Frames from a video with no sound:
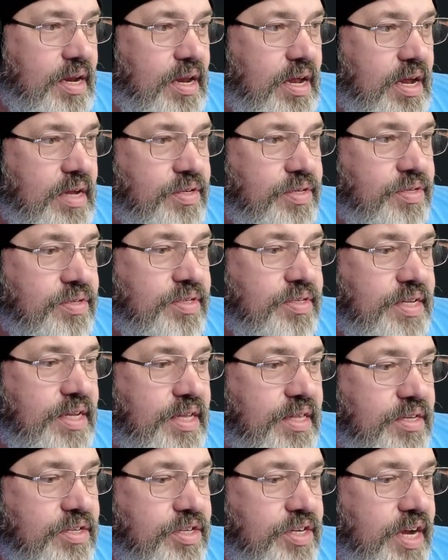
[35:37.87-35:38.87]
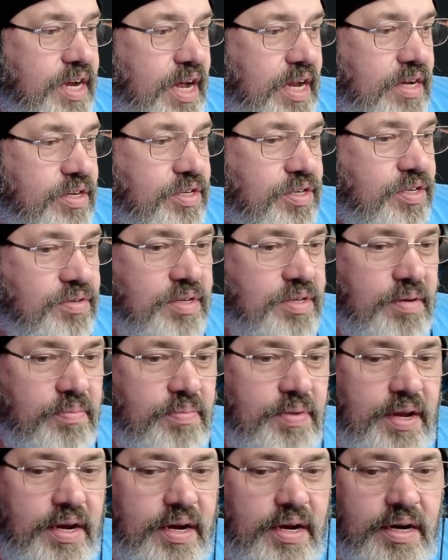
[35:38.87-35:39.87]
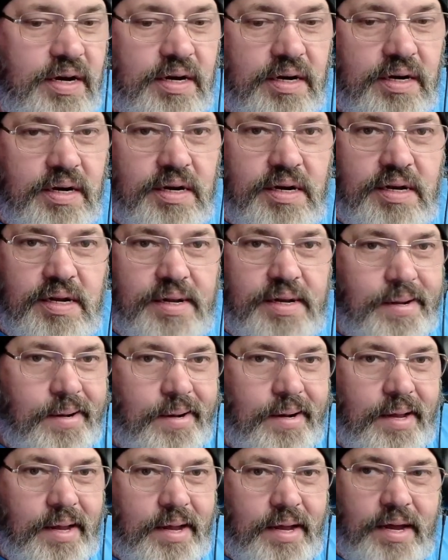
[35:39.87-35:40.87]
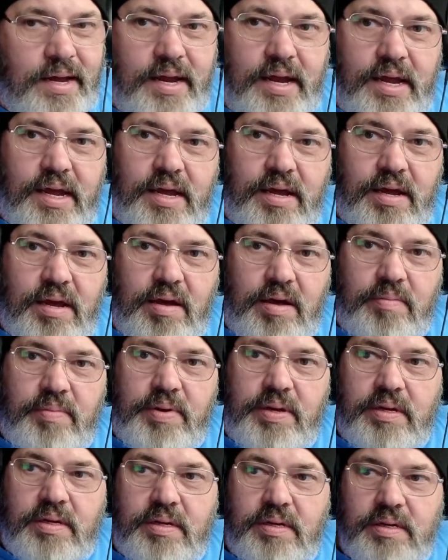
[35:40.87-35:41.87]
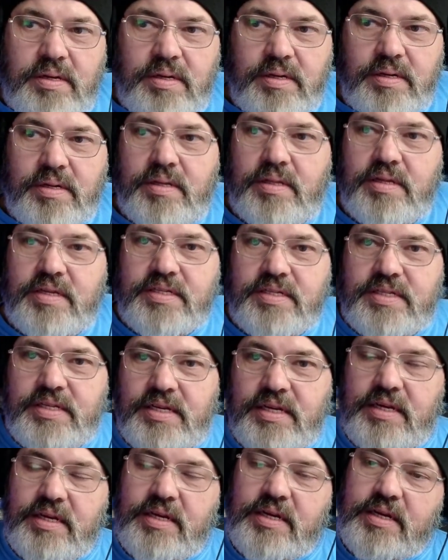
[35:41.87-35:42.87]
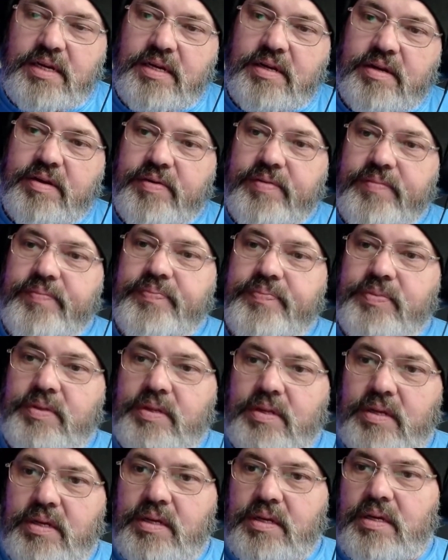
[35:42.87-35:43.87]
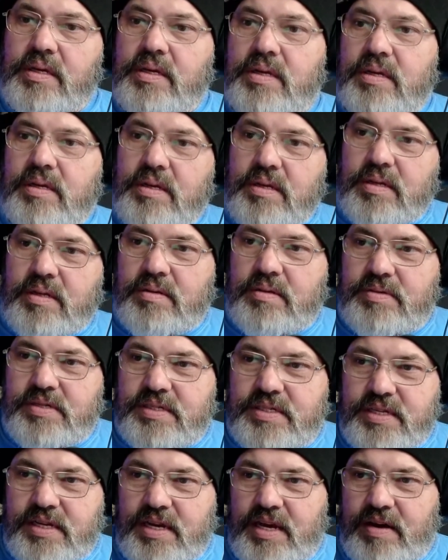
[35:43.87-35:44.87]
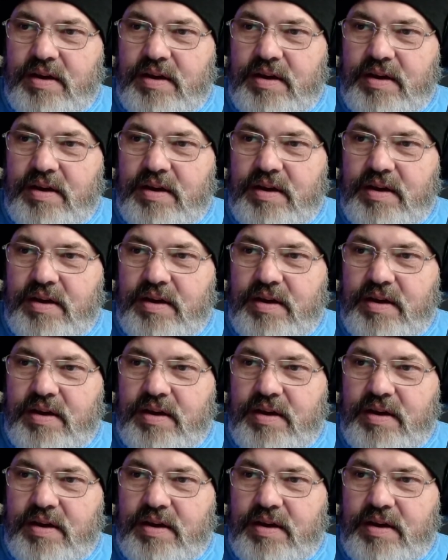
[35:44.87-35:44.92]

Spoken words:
As you can see, the chat shows up there. I am, let's see. Let me see.